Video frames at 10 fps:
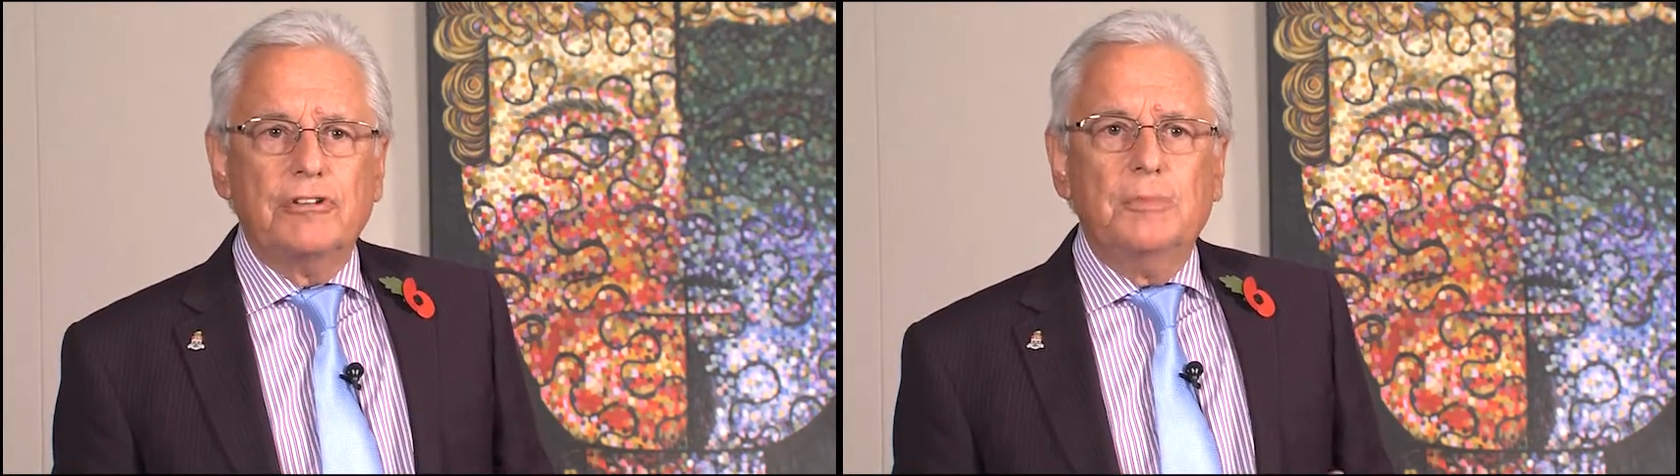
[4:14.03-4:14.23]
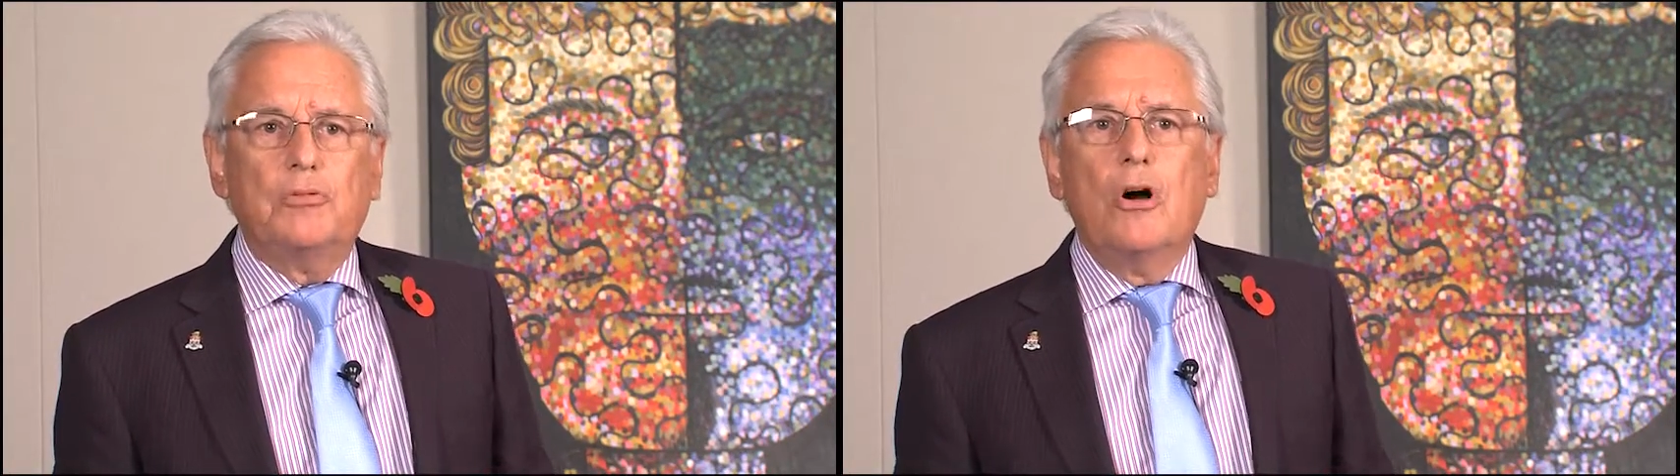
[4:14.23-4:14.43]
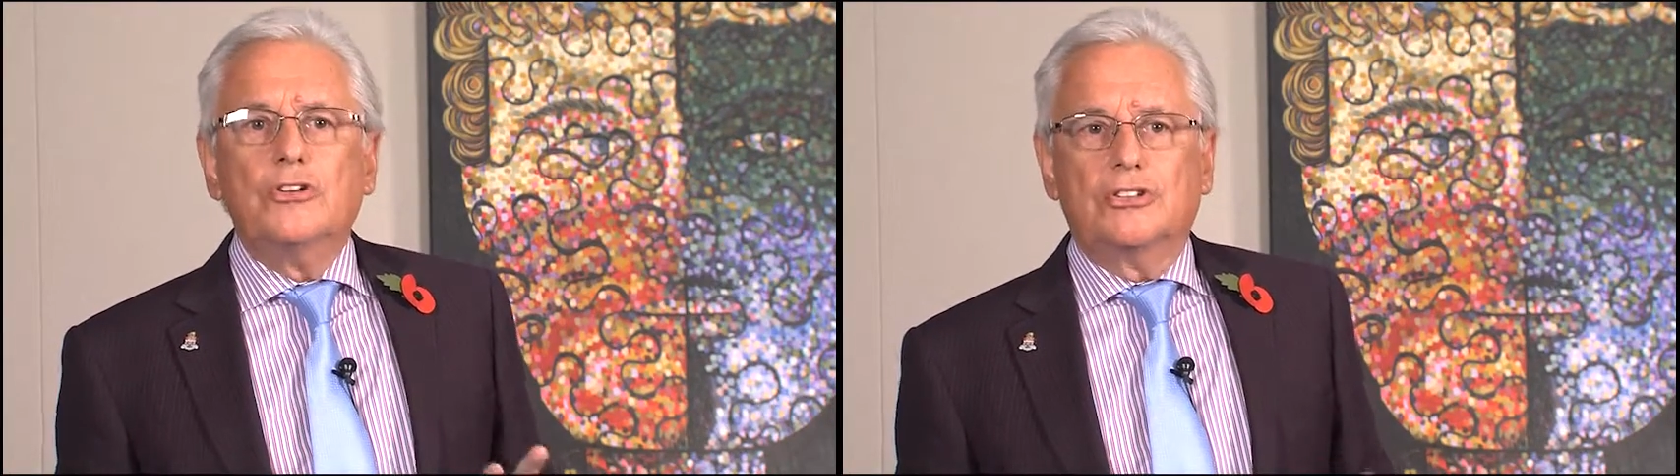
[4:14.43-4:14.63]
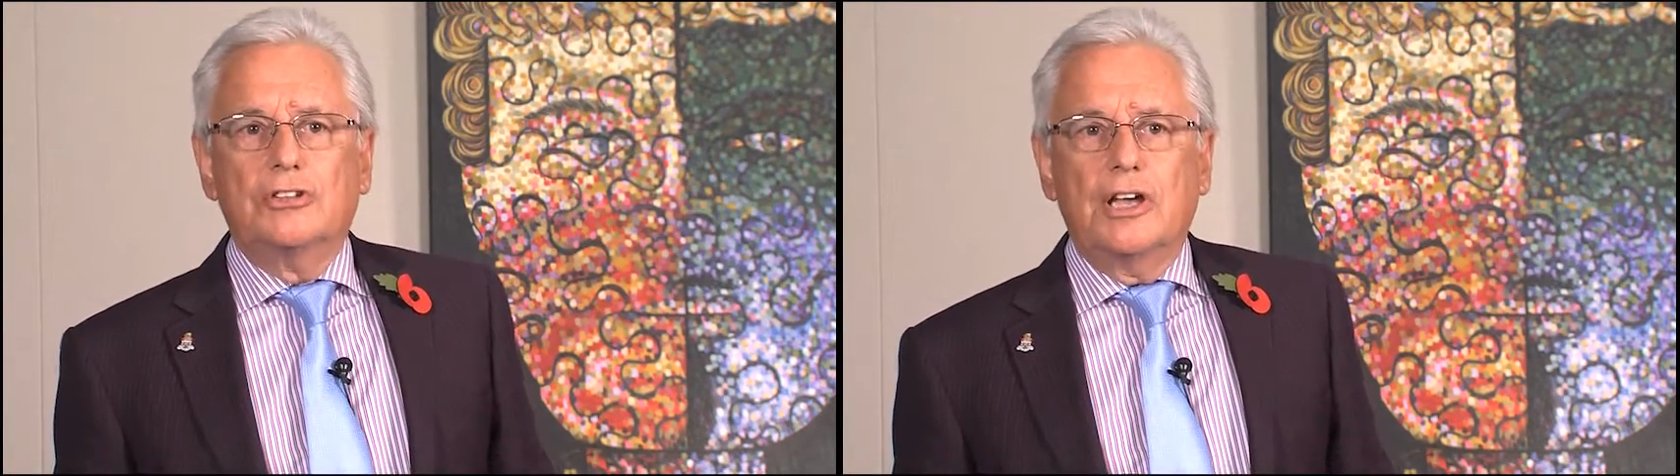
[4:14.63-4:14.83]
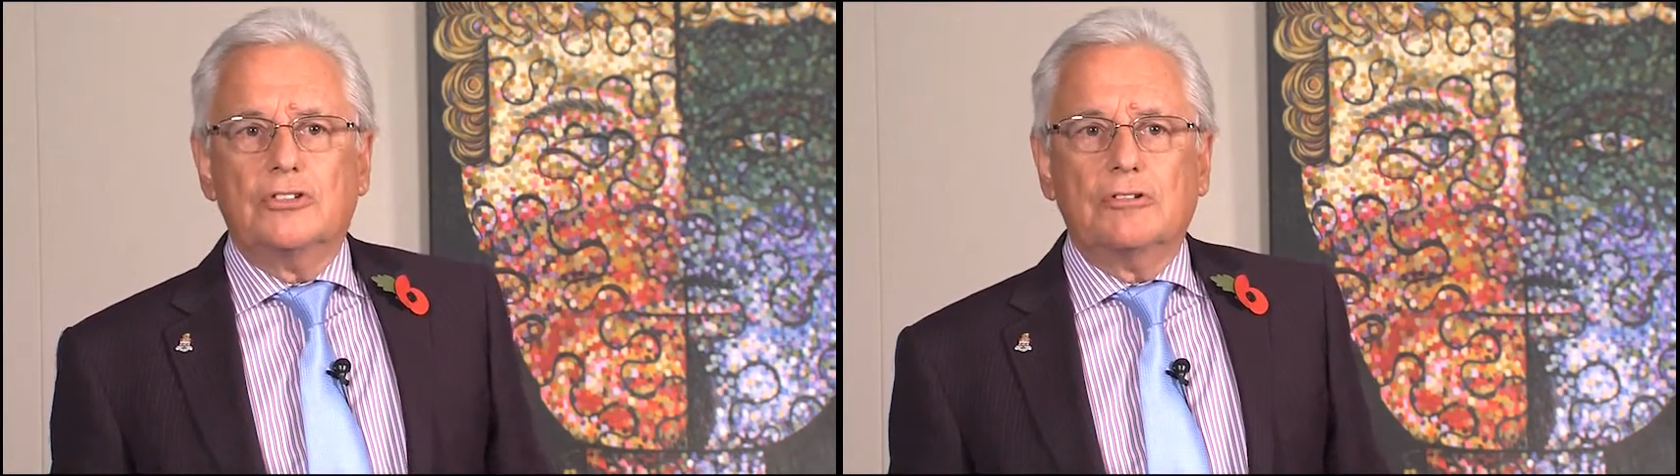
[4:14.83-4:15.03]
prongs to
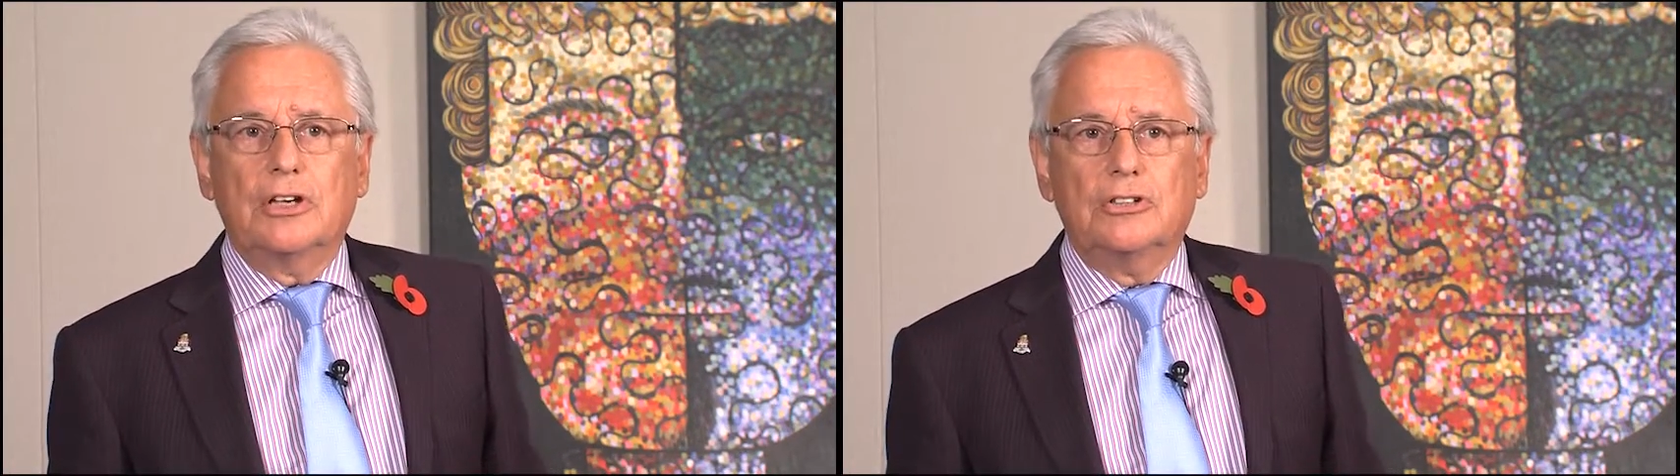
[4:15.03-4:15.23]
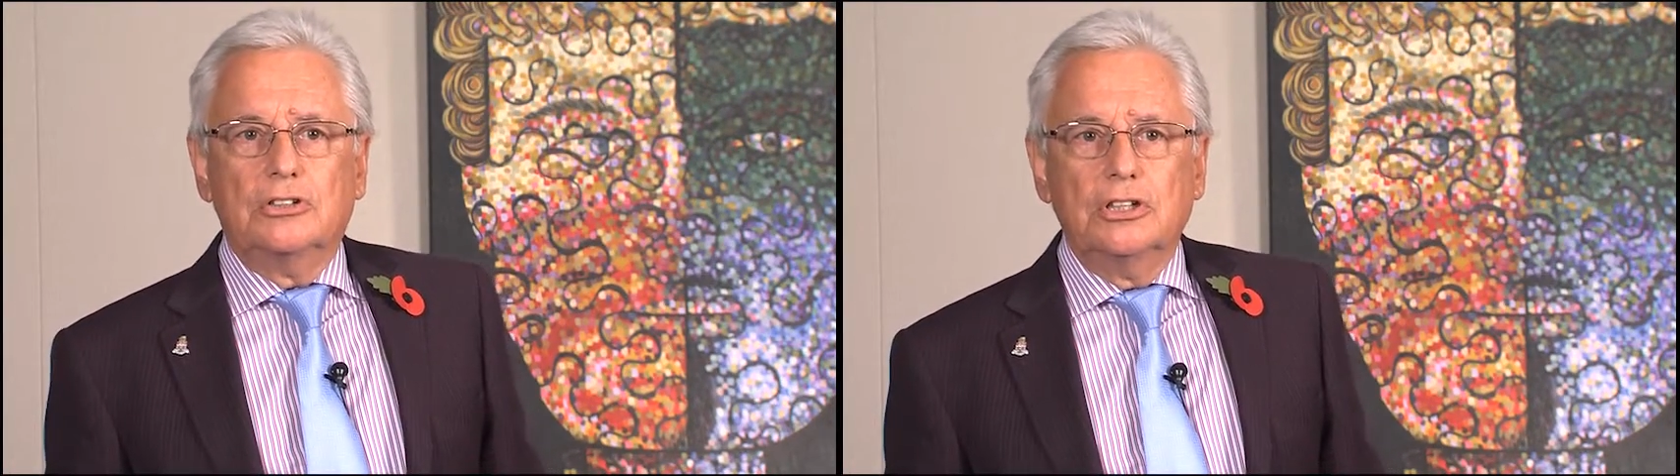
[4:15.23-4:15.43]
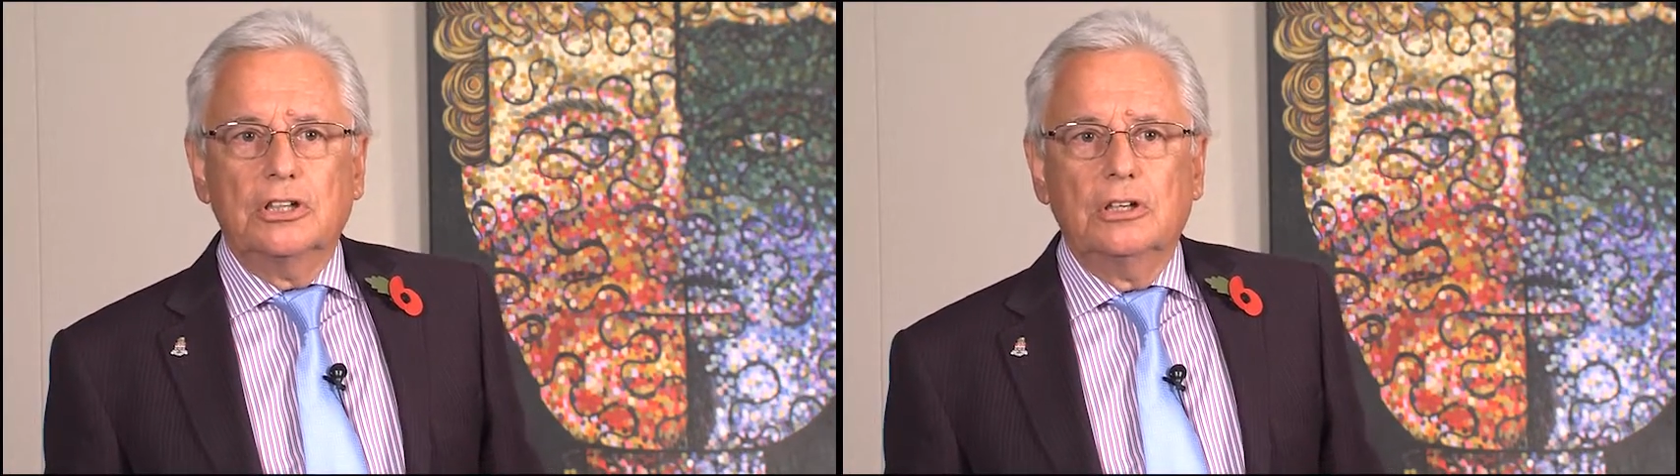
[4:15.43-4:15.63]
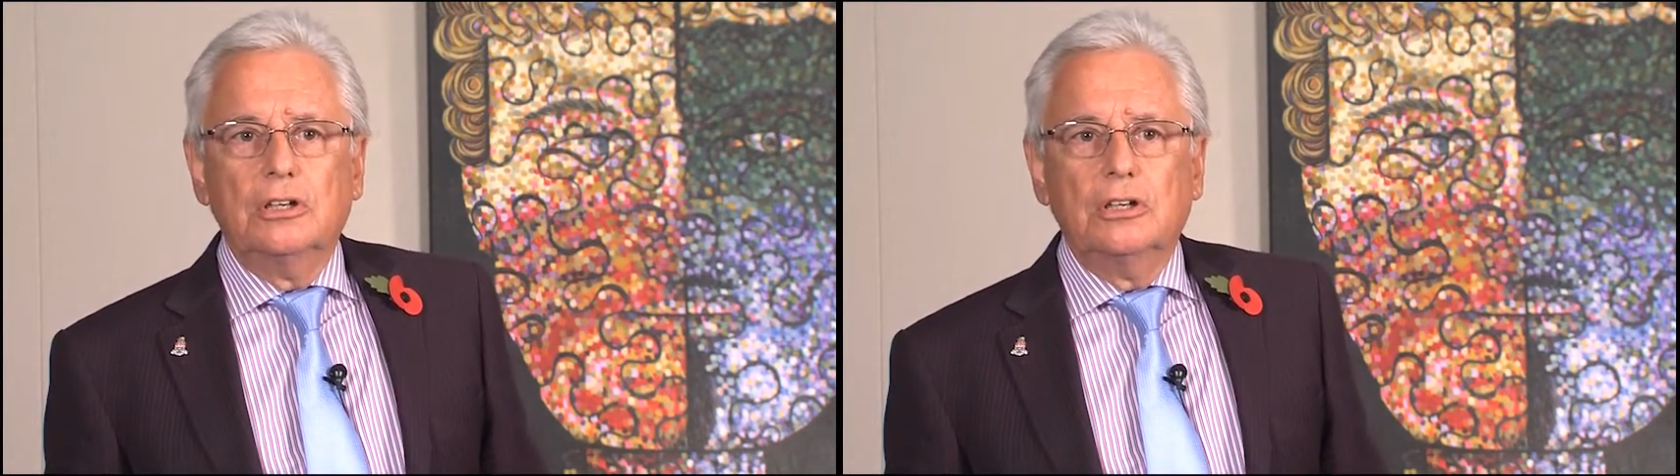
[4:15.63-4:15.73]
that strategy.